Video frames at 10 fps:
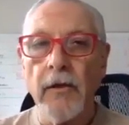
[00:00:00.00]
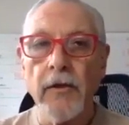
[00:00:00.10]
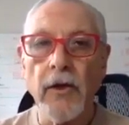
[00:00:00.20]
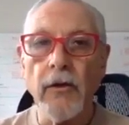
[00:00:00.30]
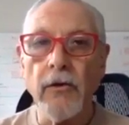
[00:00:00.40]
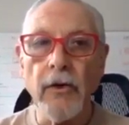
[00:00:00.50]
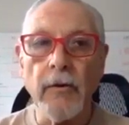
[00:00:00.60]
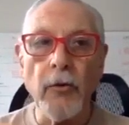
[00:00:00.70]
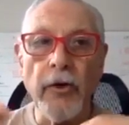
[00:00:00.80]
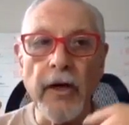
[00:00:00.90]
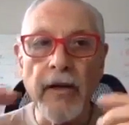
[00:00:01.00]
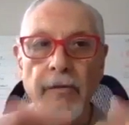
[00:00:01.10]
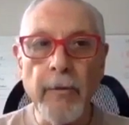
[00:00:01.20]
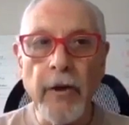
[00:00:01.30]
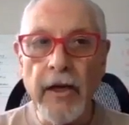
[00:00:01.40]
So, good morning,
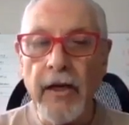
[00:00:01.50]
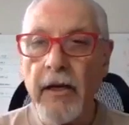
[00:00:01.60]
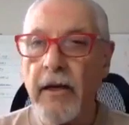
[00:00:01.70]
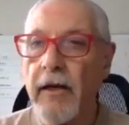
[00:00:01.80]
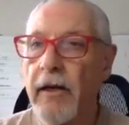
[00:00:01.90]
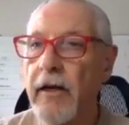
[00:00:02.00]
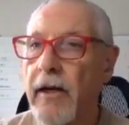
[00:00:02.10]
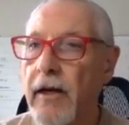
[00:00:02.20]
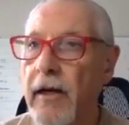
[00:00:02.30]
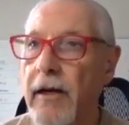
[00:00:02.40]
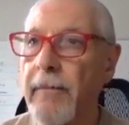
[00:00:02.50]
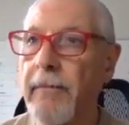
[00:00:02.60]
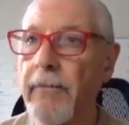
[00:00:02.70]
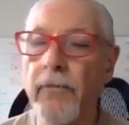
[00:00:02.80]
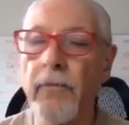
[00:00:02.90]
everybody.
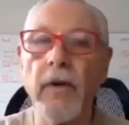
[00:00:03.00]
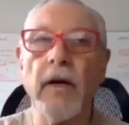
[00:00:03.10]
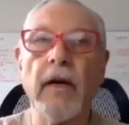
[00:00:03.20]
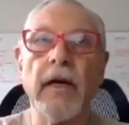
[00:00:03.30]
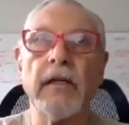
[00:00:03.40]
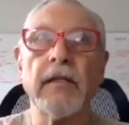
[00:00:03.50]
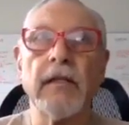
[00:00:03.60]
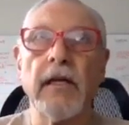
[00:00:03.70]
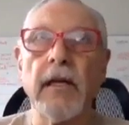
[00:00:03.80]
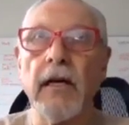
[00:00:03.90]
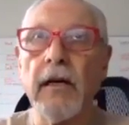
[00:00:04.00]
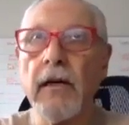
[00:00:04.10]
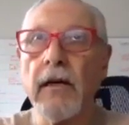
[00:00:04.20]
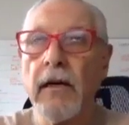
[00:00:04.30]
It's the